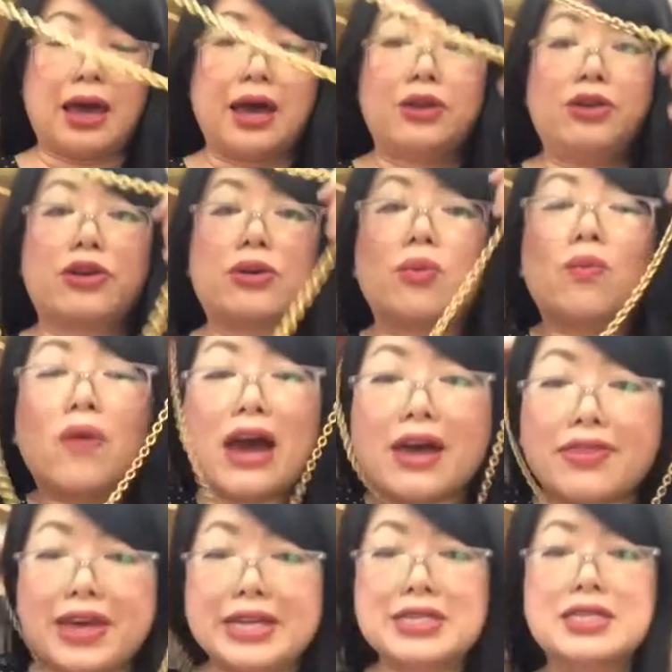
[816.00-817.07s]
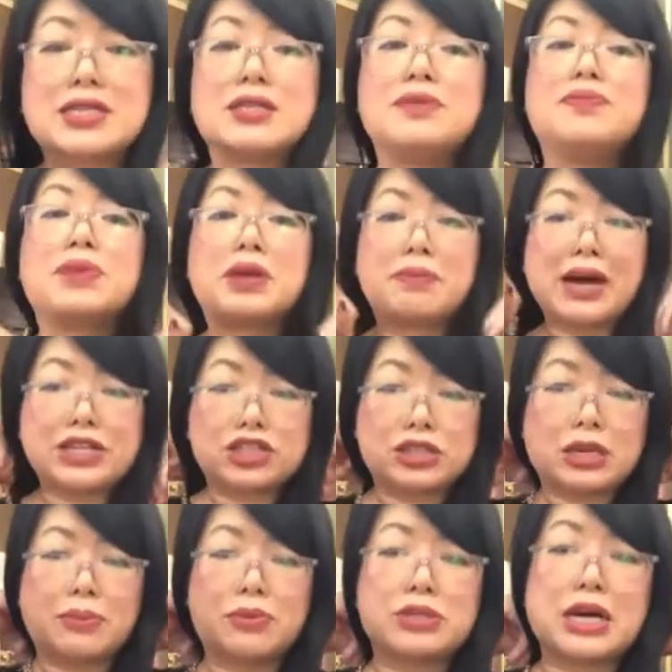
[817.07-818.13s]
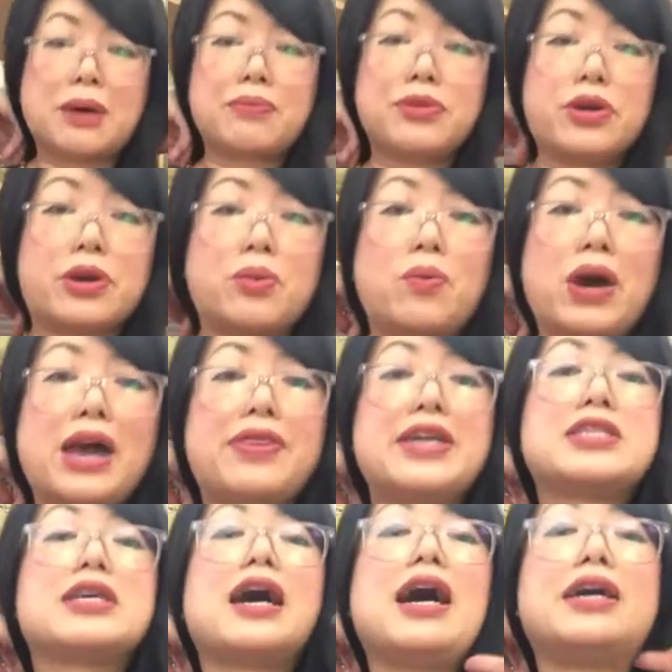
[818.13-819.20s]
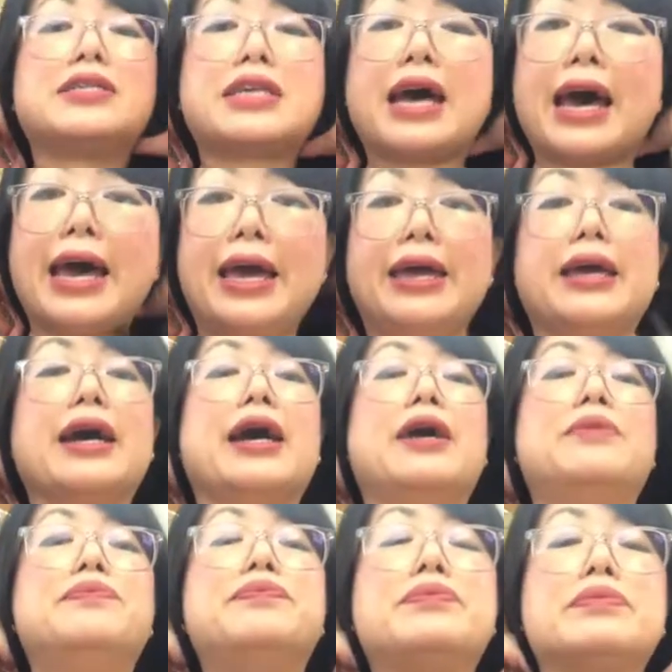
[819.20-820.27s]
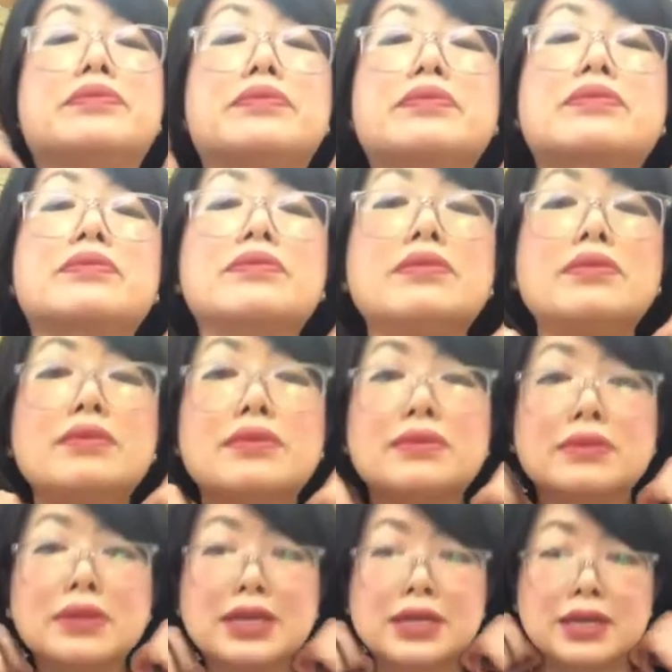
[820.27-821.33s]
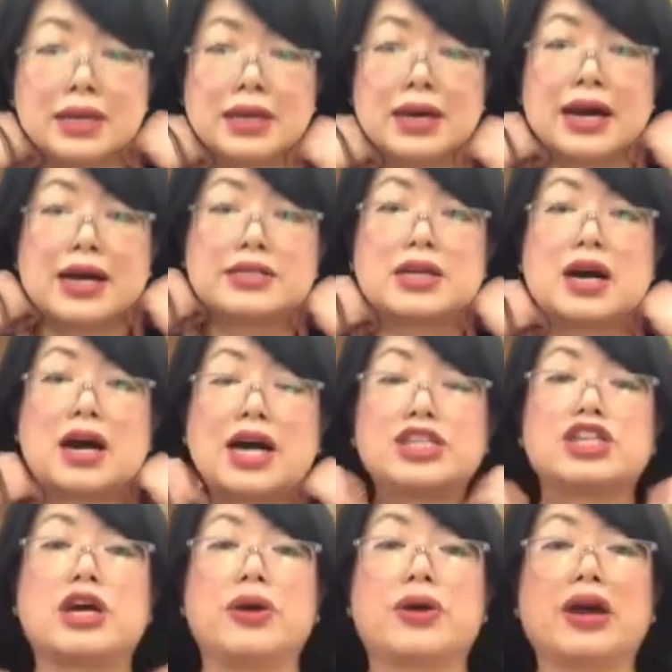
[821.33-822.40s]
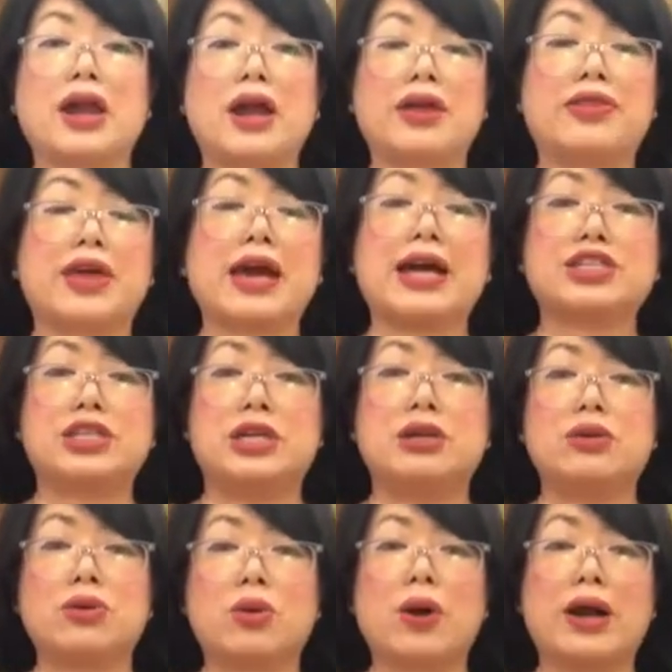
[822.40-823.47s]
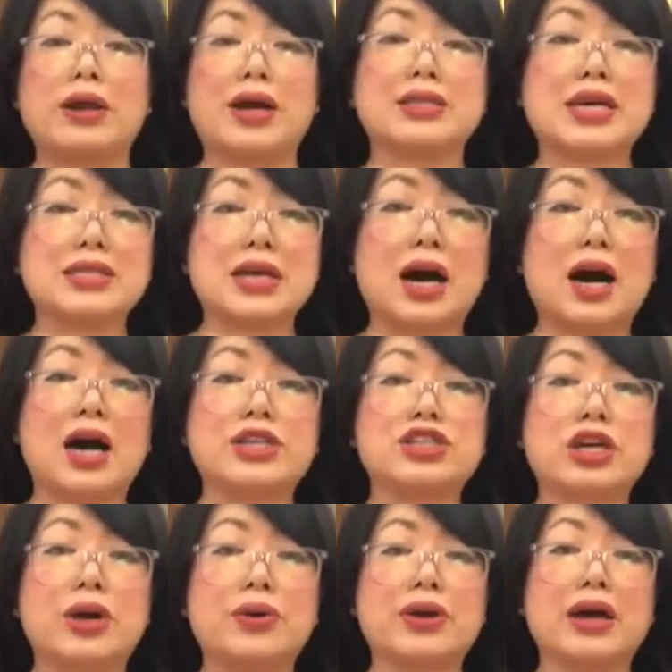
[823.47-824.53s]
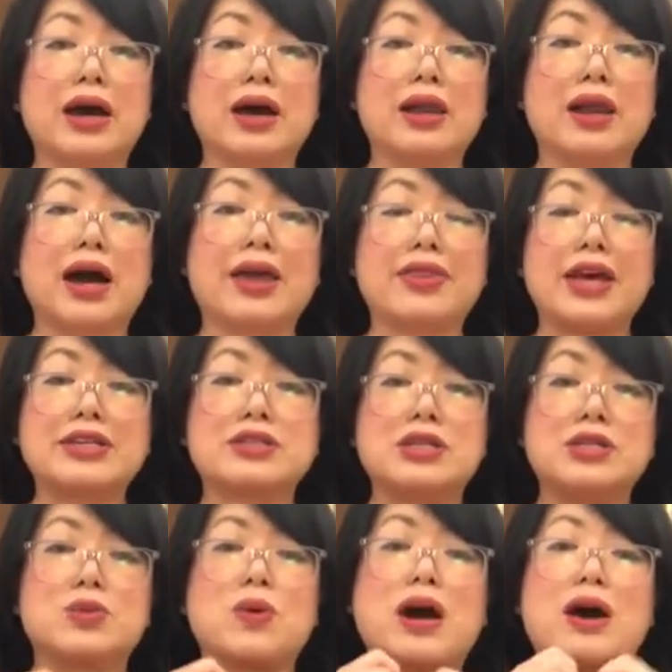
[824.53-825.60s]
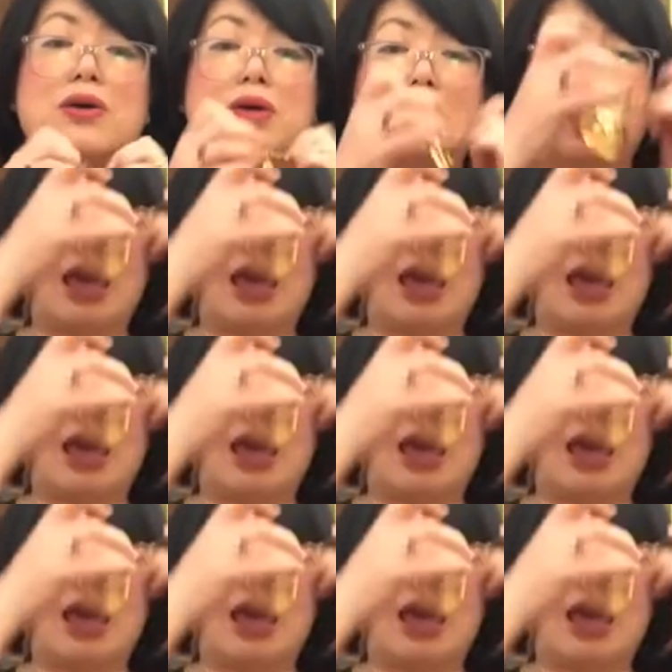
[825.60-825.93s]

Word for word: And you can wear this, imagine doubled up, you can wear this as a, um, as a high choker. I think actually it look quite nice as a high choker like this as well.